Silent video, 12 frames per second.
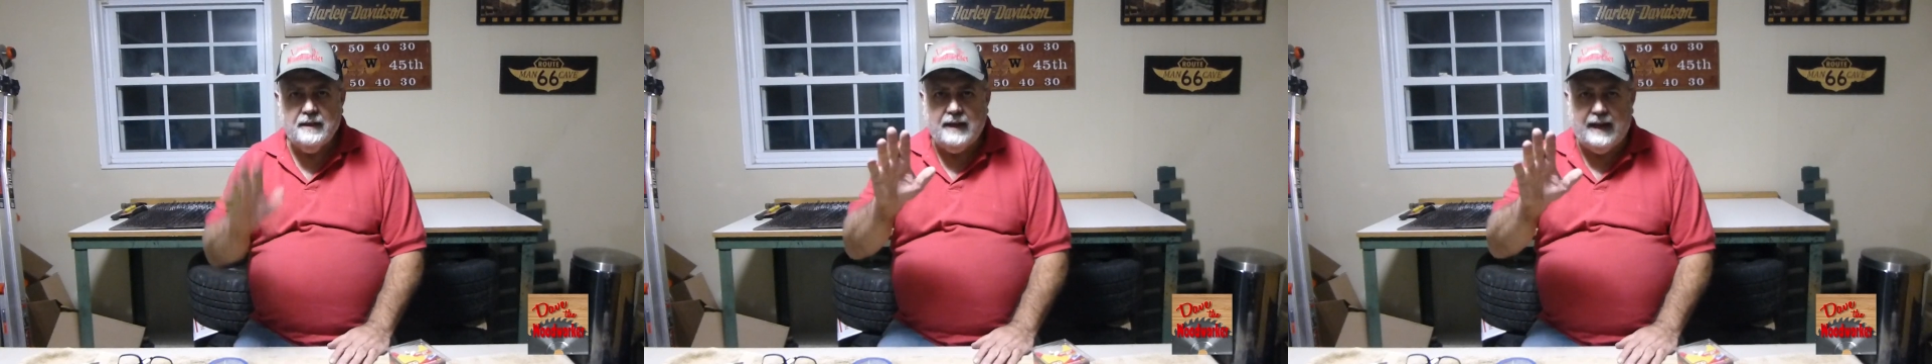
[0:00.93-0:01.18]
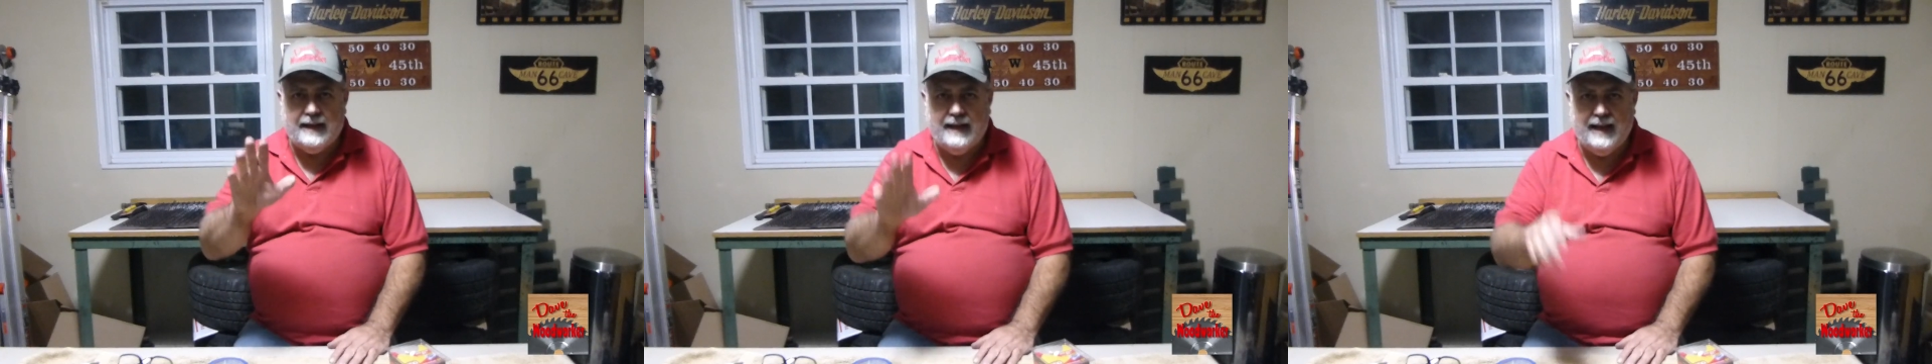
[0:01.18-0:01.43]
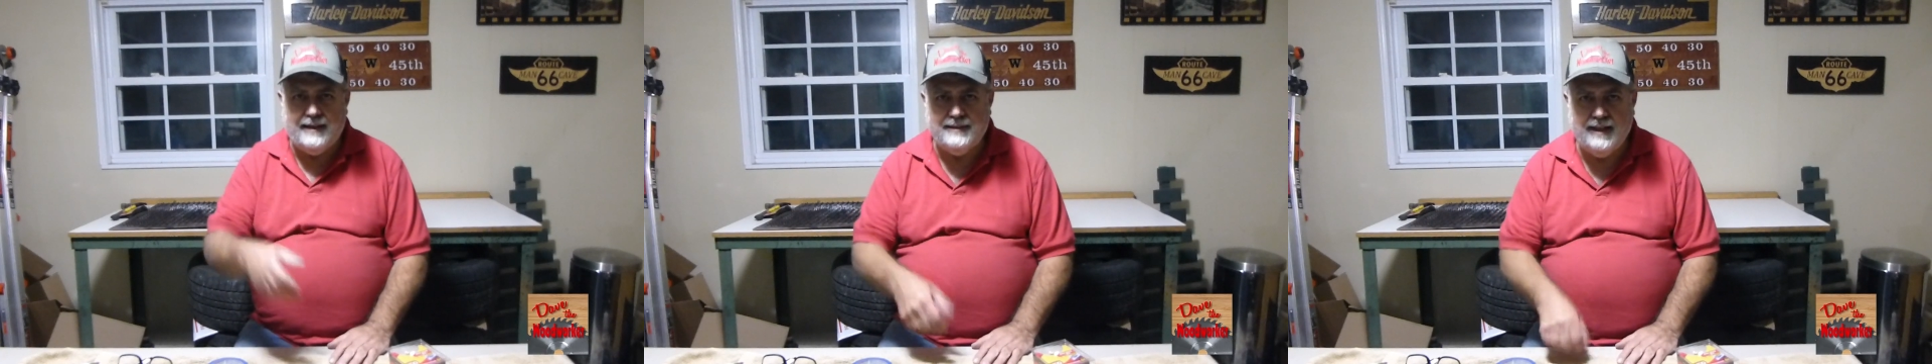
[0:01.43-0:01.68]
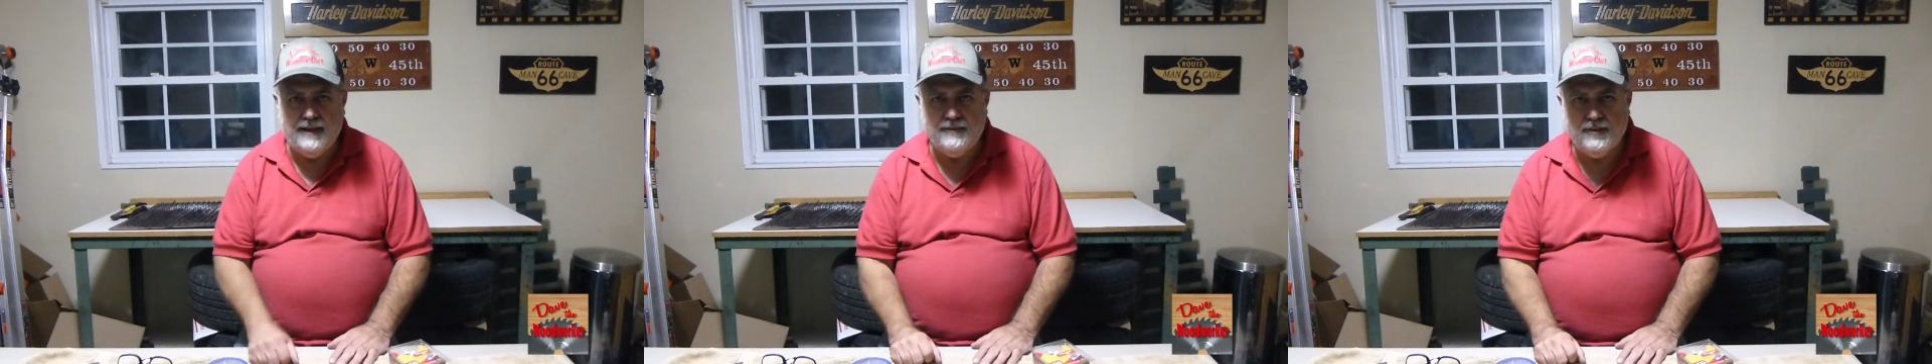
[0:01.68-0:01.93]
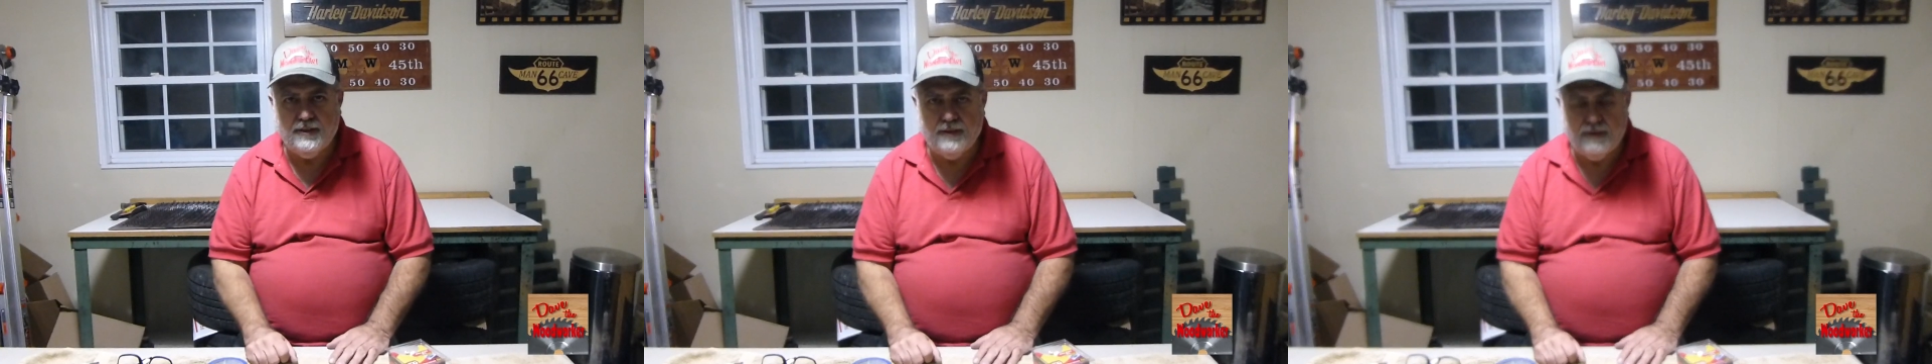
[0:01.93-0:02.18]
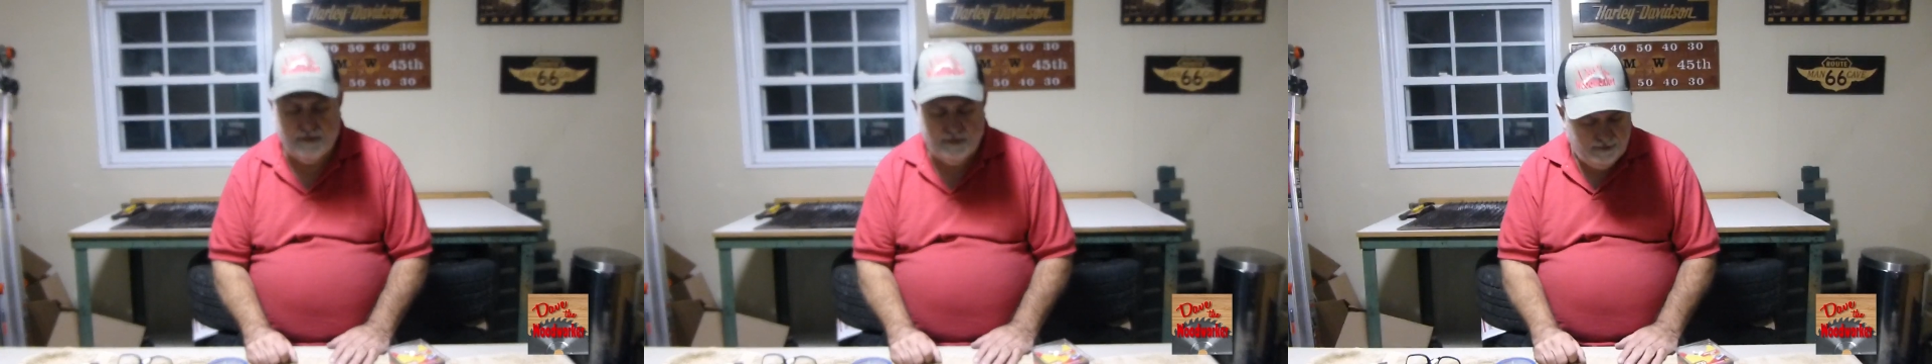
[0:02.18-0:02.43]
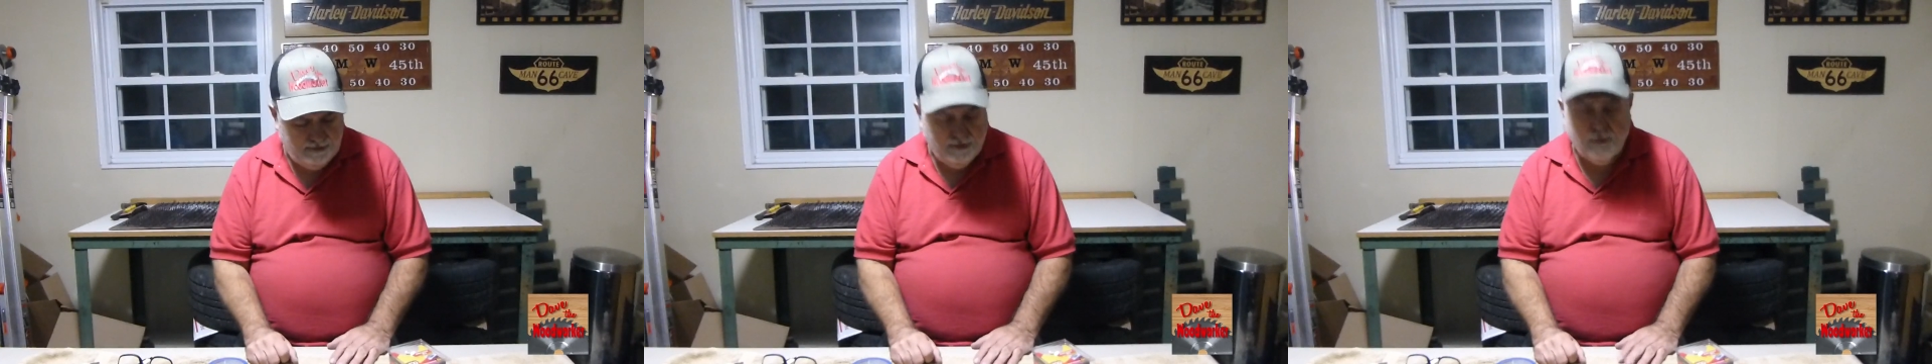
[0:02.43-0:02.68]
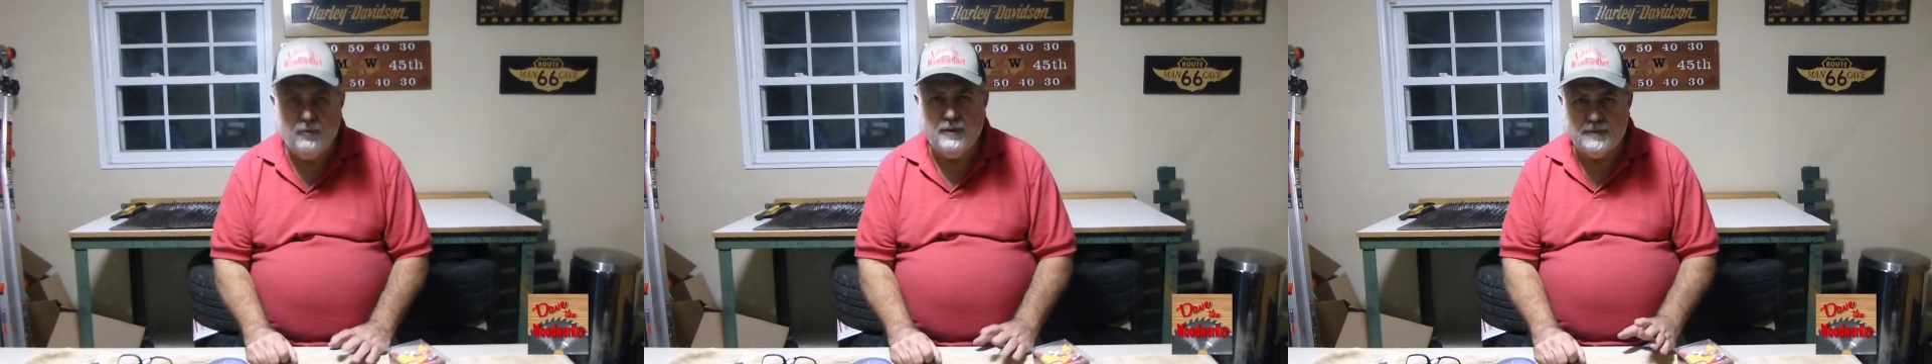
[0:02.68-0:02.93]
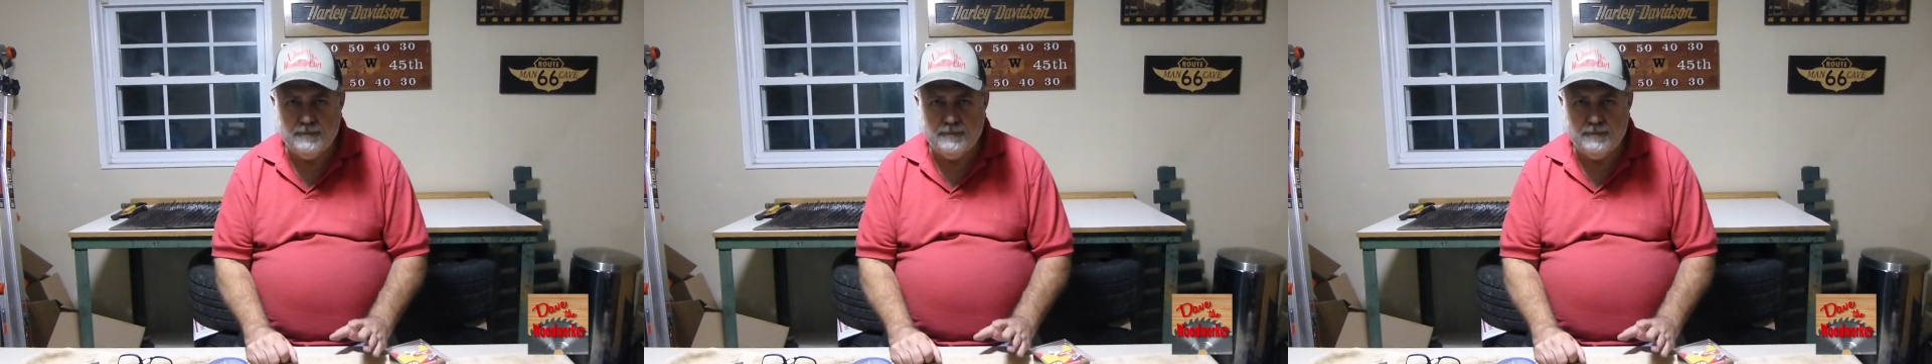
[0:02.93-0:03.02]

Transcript: Hi guys, Dave's here. Well,